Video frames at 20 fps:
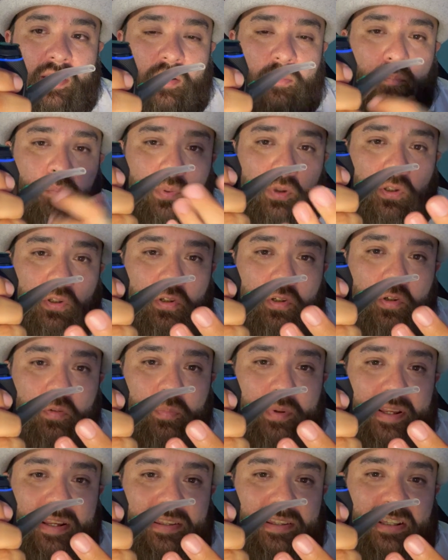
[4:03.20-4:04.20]
blue
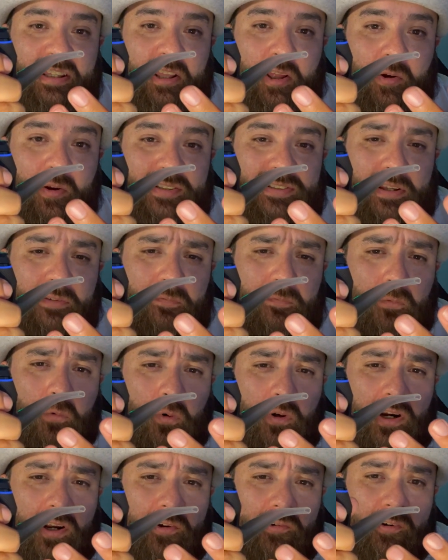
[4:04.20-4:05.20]
being the lowest at
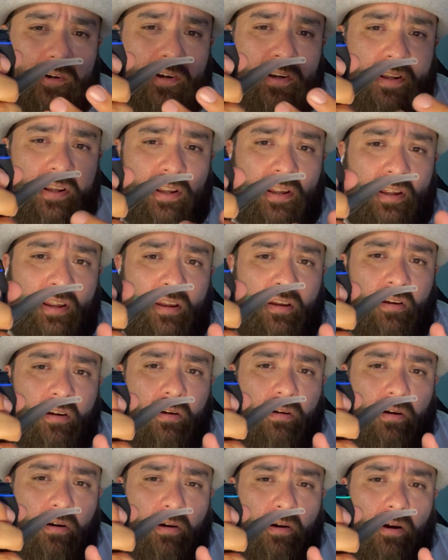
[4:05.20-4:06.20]
400,
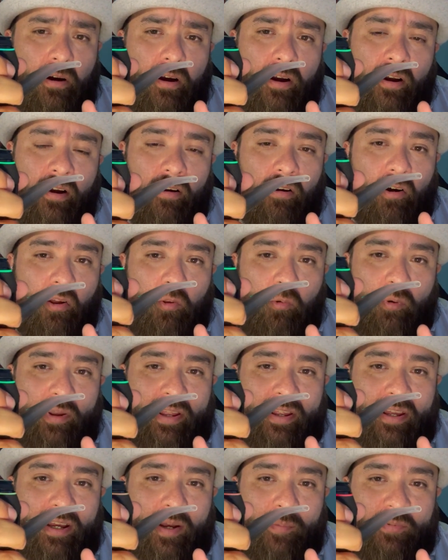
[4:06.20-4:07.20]
all the
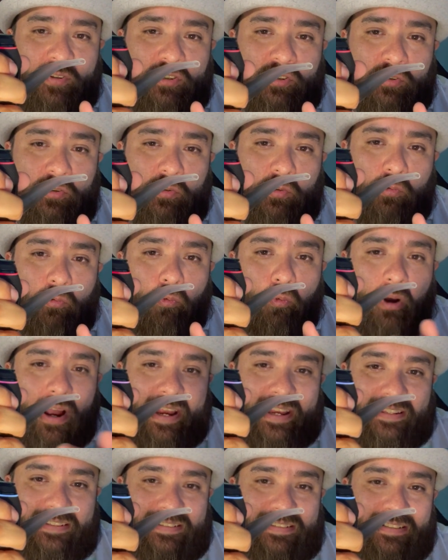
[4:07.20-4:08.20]
way up to
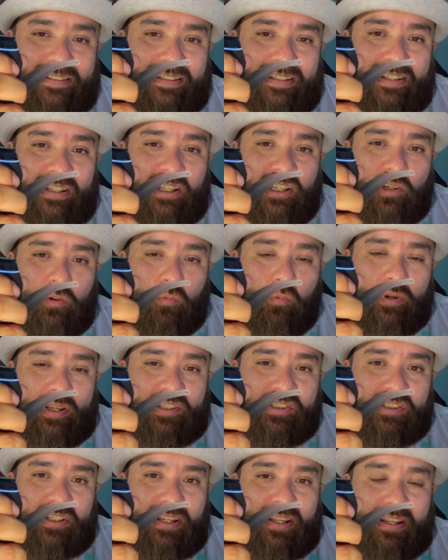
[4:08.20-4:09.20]
white,
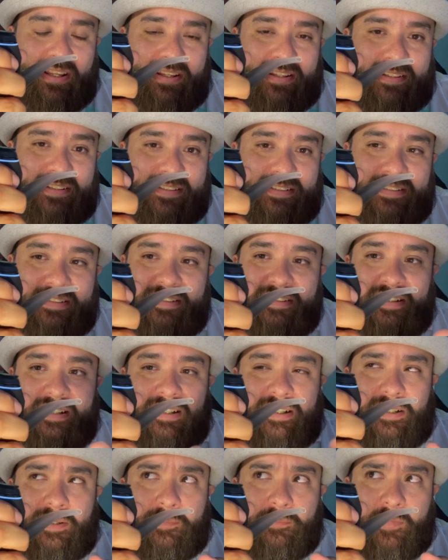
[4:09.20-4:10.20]
which is
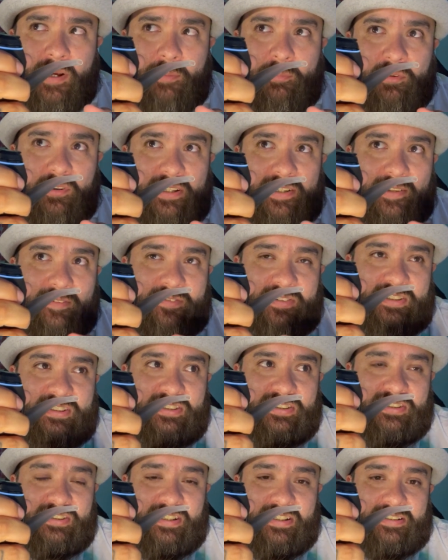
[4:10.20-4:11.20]
I believe
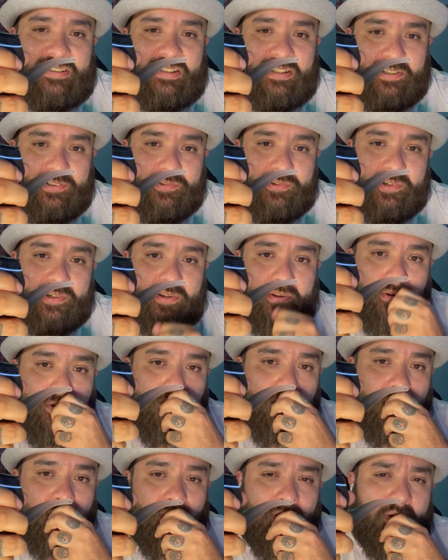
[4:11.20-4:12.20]
600,
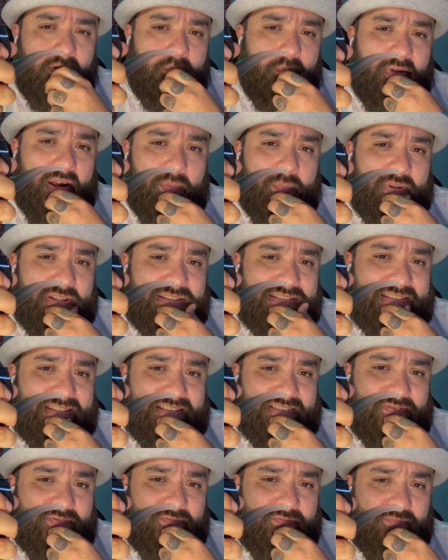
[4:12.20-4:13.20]
might be
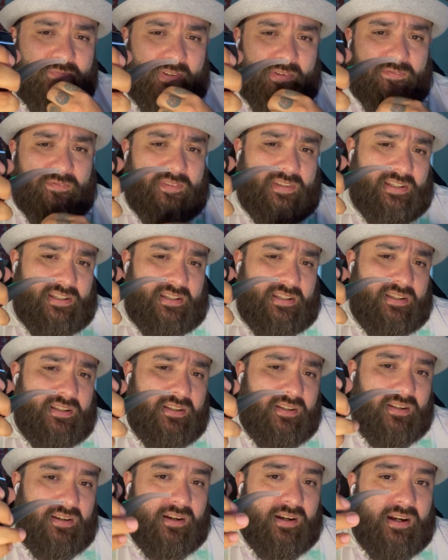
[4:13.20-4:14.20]
650.
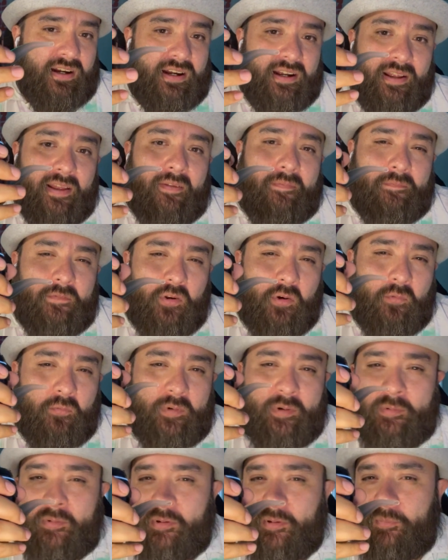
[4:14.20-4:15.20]
I don't
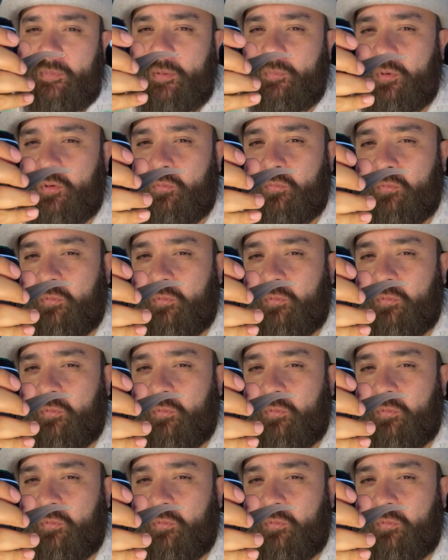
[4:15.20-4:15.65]
really remember